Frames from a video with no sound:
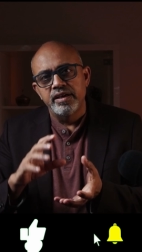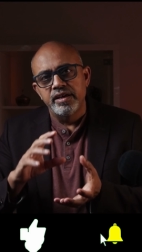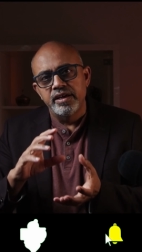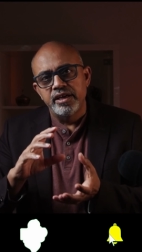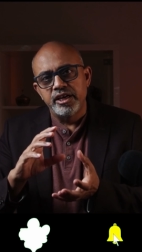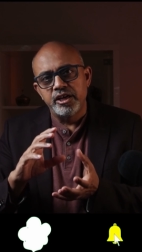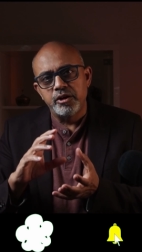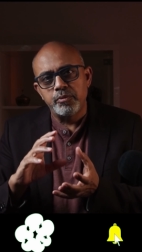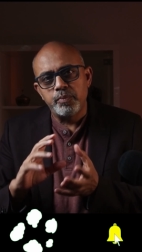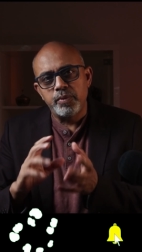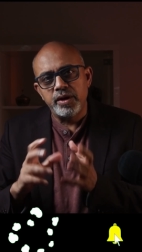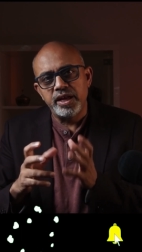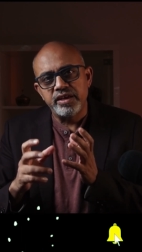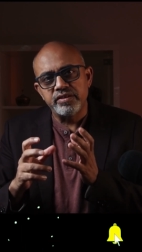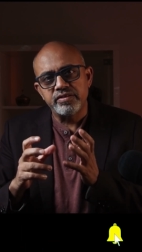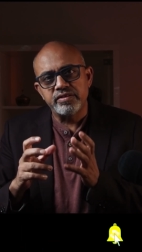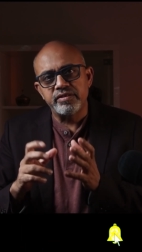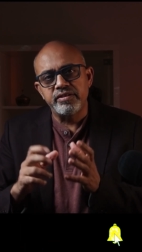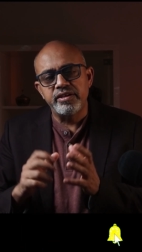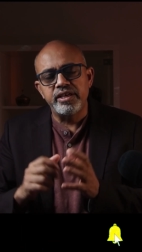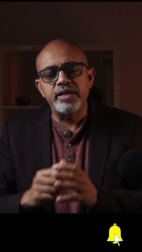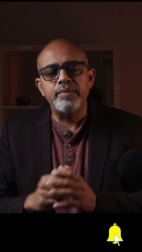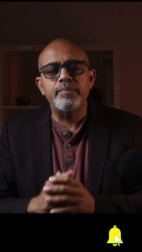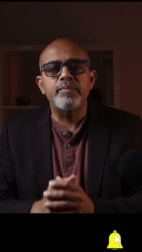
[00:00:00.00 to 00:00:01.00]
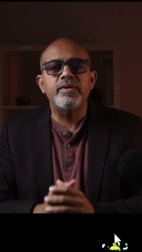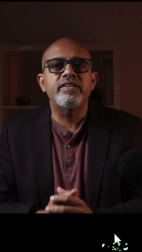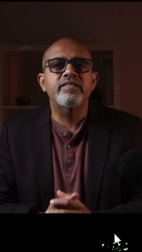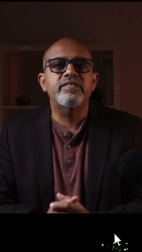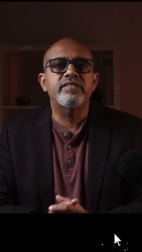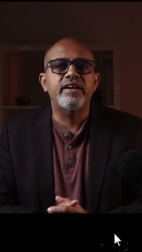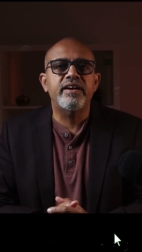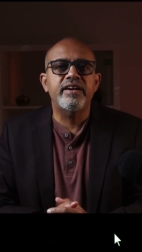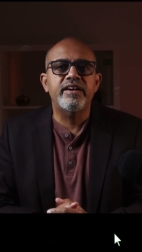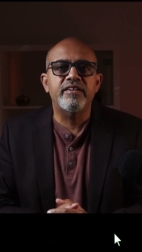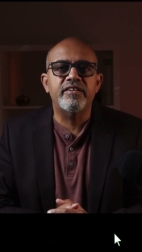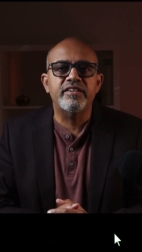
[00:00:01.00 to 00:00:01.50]
it plays deep
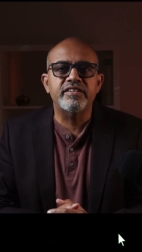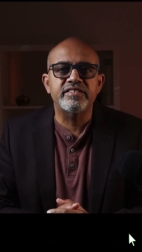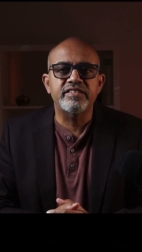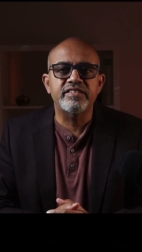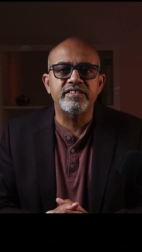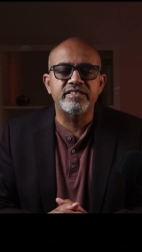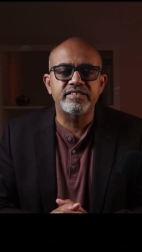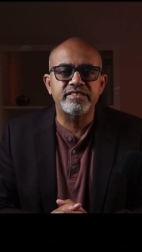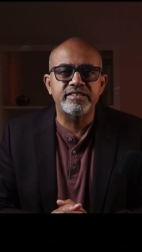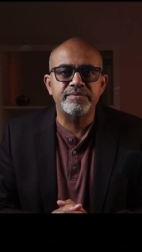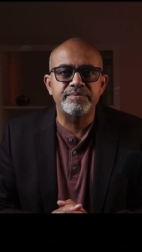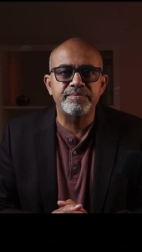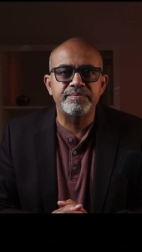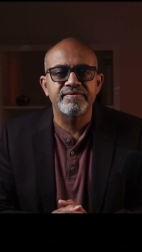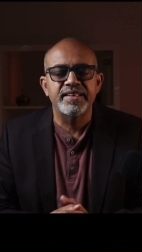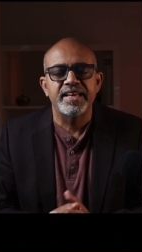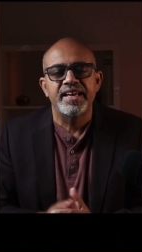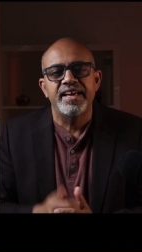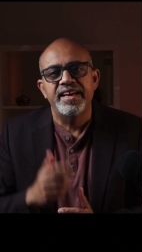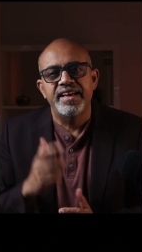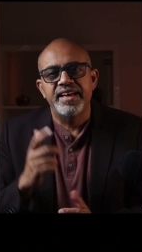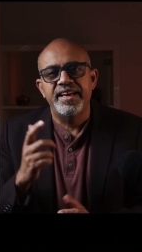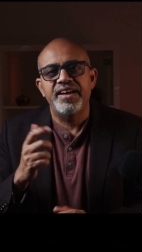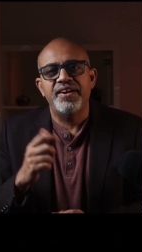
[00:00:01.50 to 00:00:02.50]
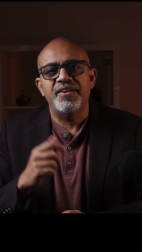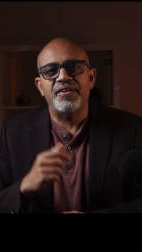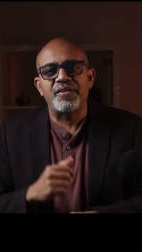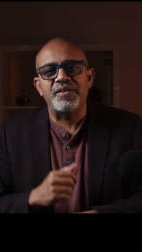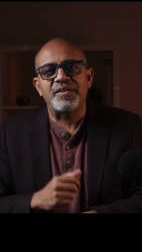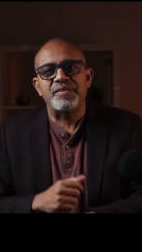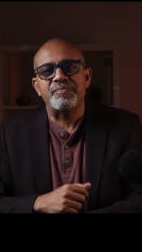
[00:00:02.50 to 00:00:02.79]
inside our system? Hey all,